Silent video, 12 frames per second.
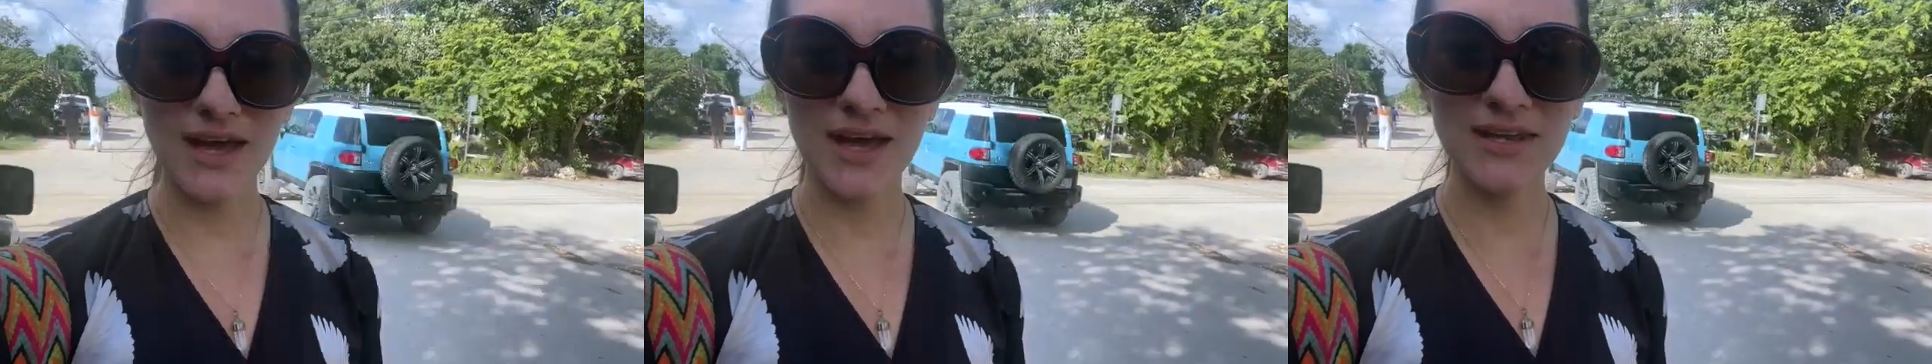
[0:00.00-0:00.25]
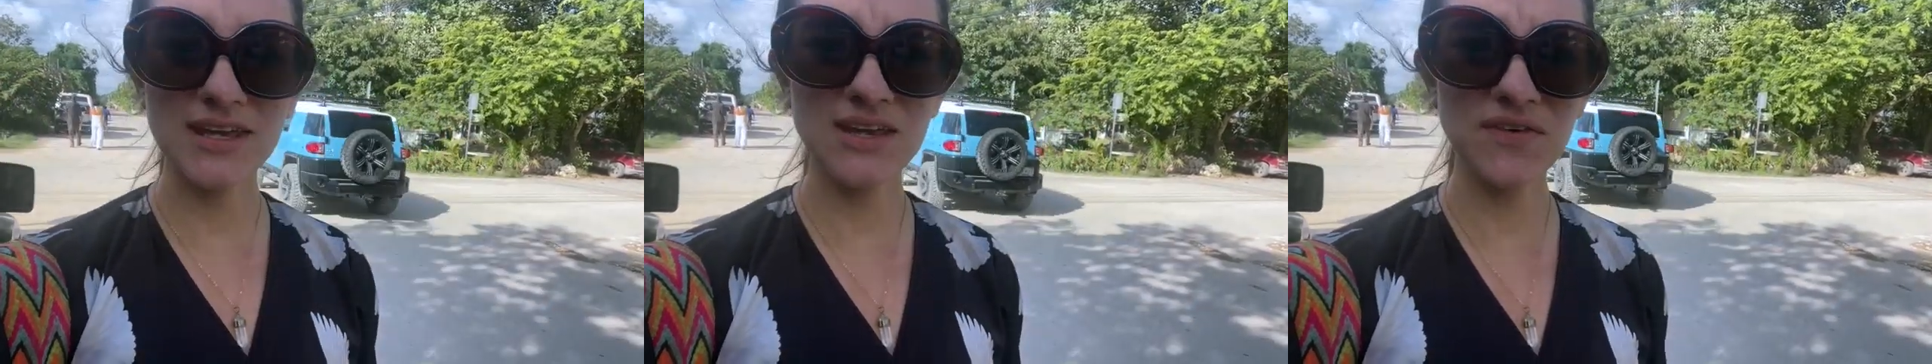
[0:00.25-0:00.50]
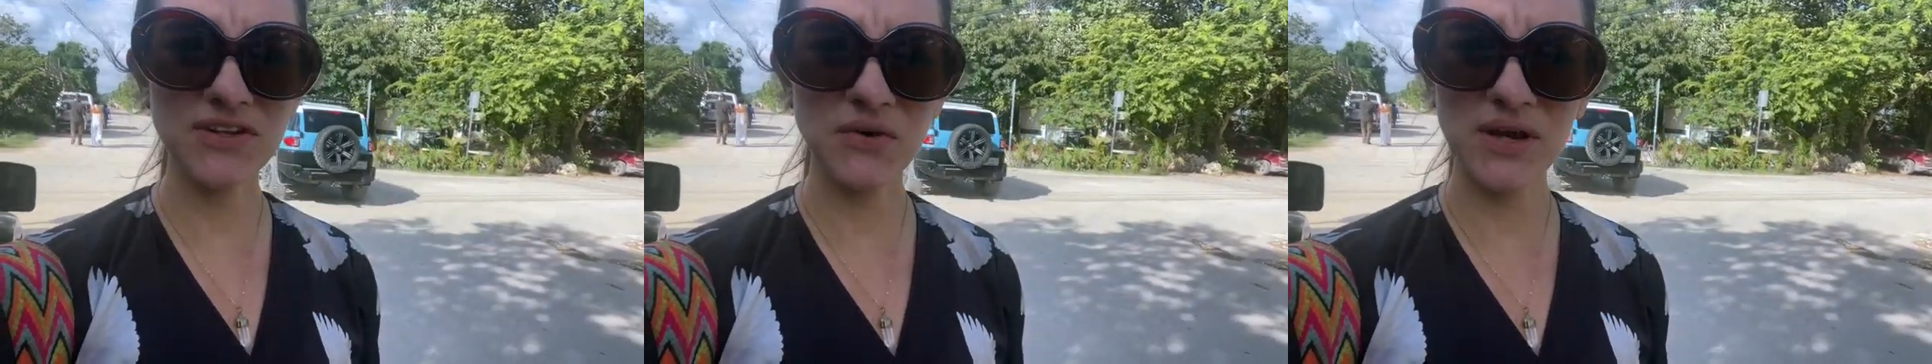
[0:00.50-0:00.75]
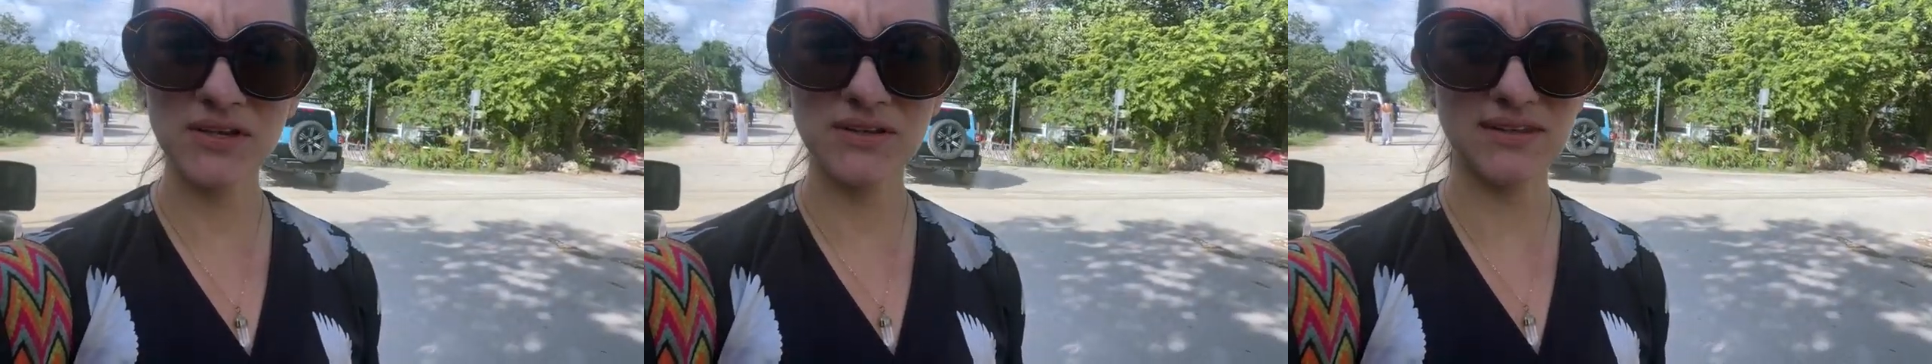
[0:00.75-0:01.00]
And even though
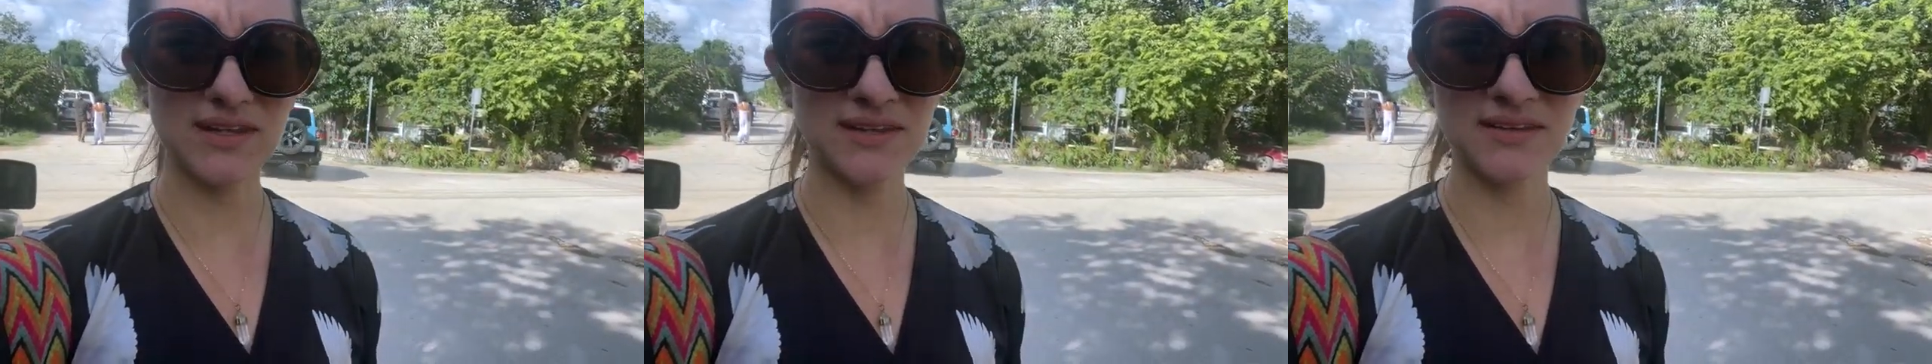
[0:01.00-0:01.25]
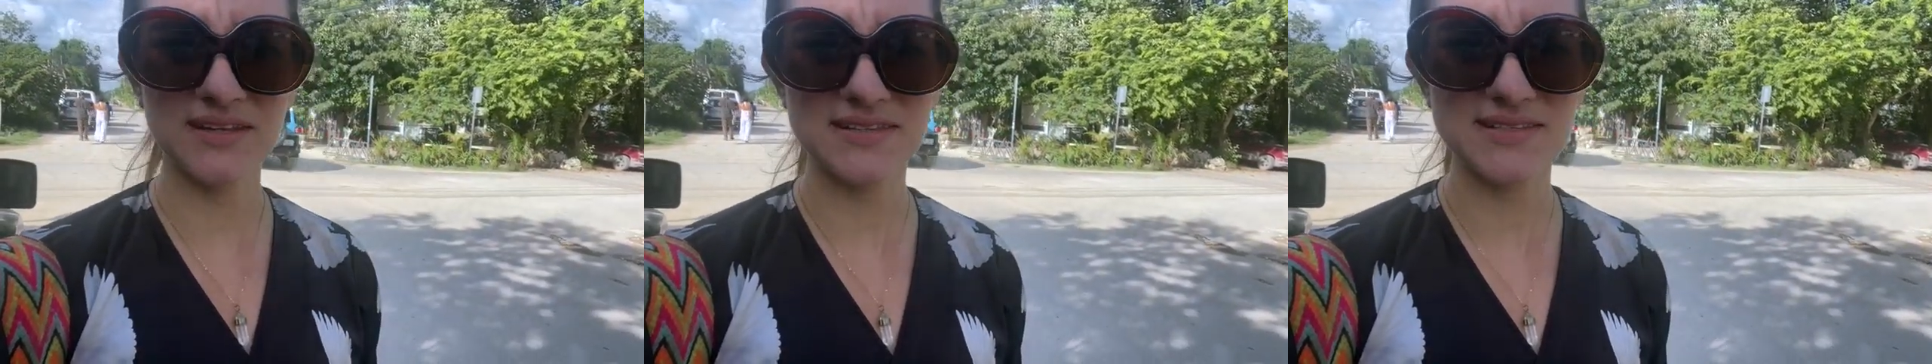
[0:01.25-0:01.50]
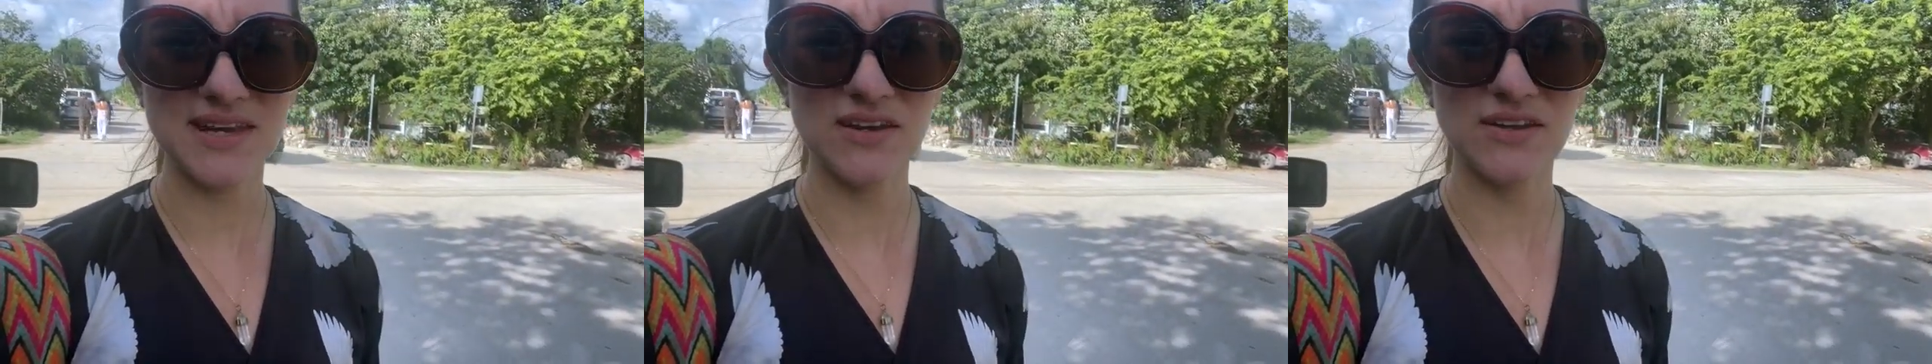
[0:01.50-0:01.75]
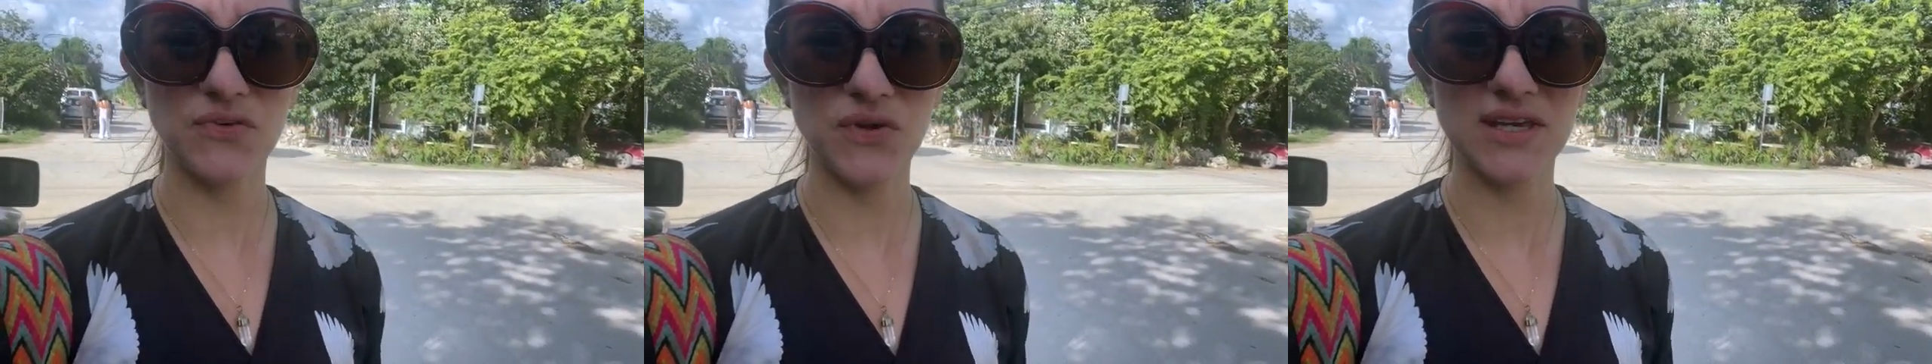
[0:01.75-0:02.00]
I didn't
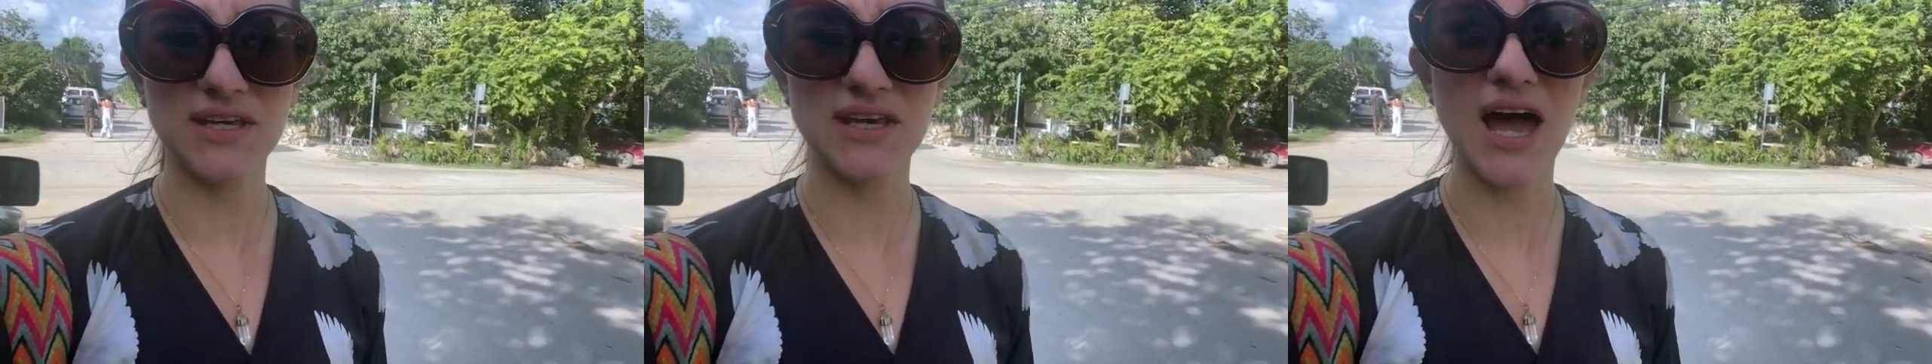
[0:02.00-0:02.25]
necessarily drink